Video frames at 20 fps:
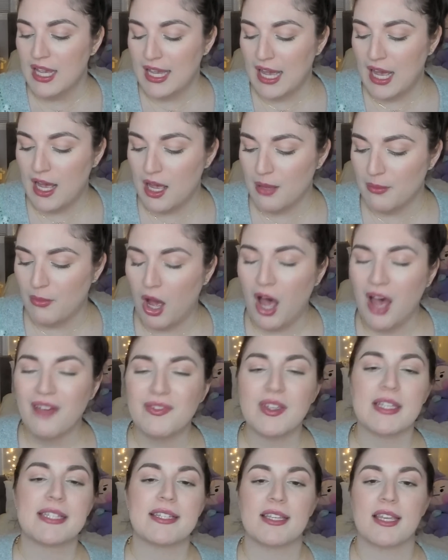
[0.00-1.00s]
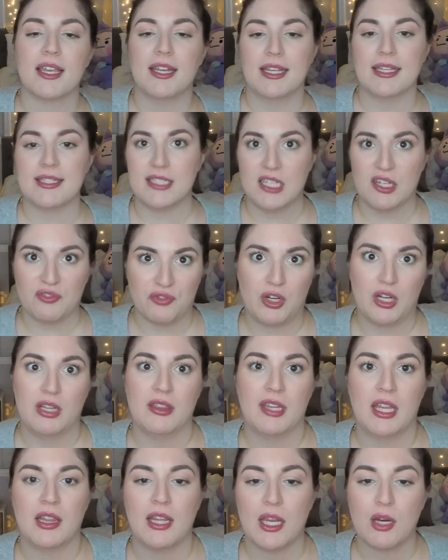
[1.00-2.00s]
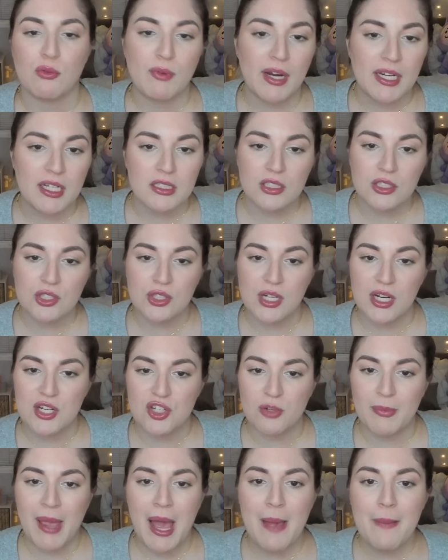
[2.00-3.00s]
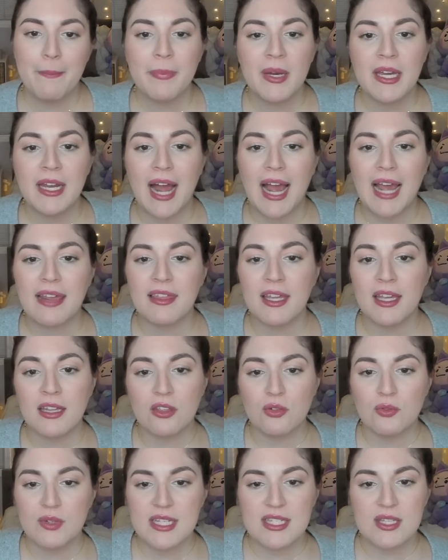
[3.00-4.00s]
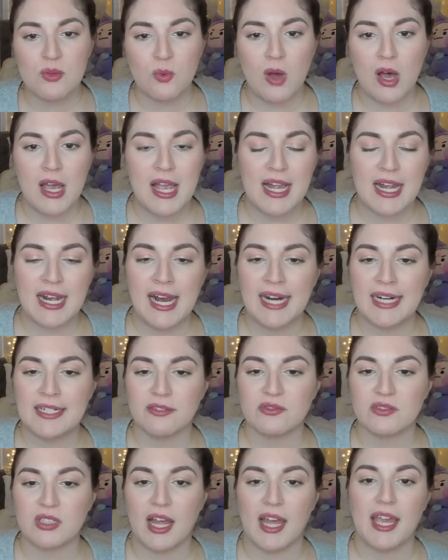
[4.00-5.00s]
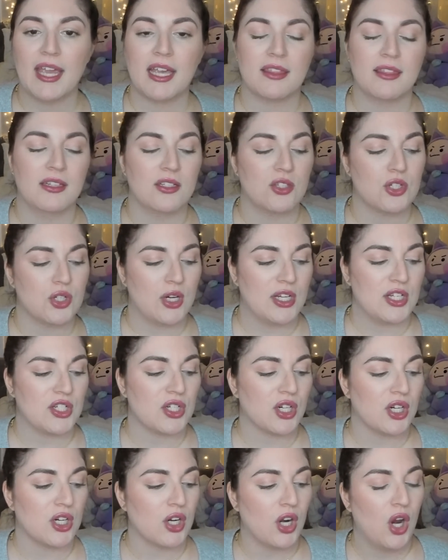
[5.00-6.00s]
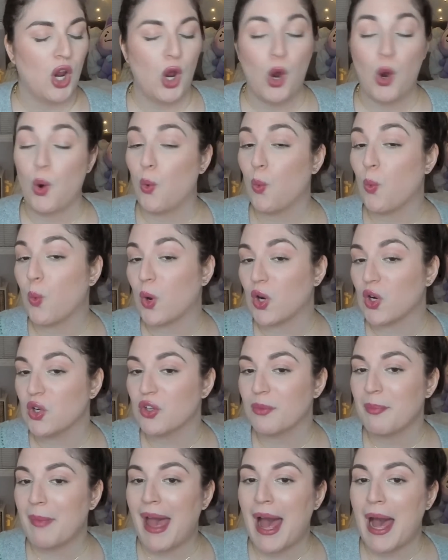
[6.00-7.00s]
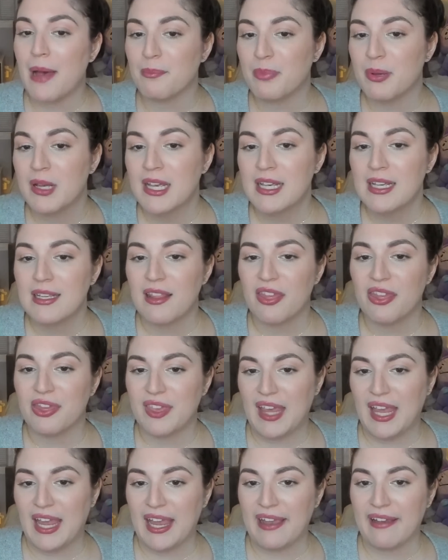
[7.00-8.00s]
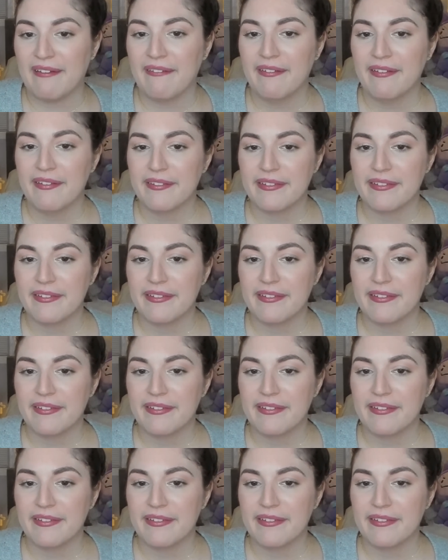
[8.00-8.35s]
Obviously it is different than like regular treasure map, but I think the reason why I kind of like the treasure world map thing